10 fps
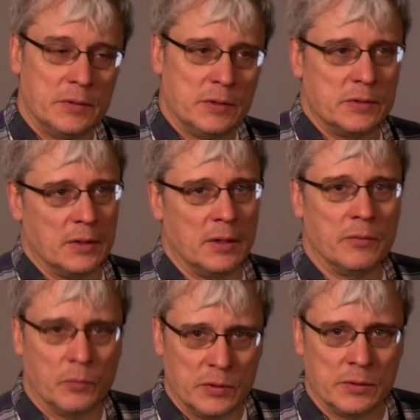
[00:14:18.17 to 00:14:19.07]
theses that
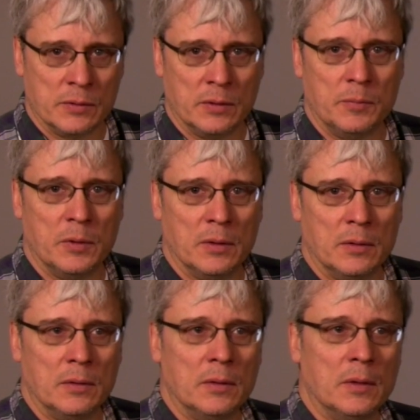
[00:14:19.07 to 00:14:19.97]
have recently
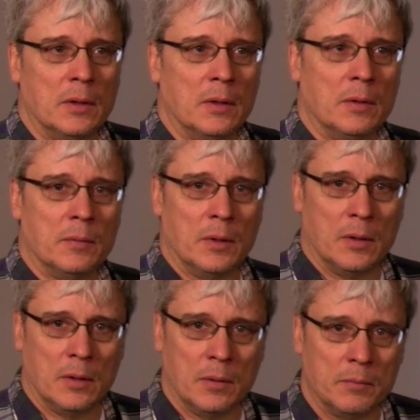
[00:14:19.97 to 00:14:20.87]
been
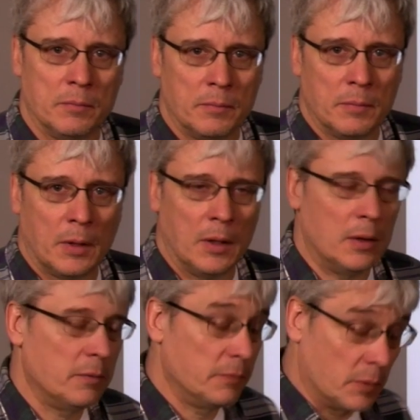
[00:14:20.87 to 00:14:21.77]
uh, uh,
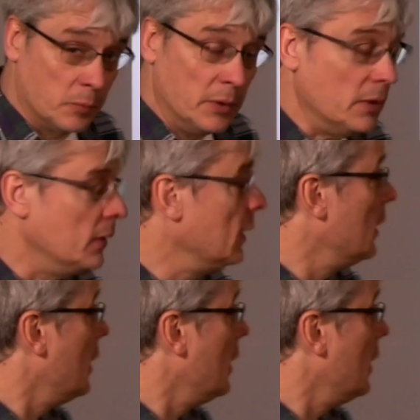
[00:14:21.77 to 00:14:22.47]
uh, completed.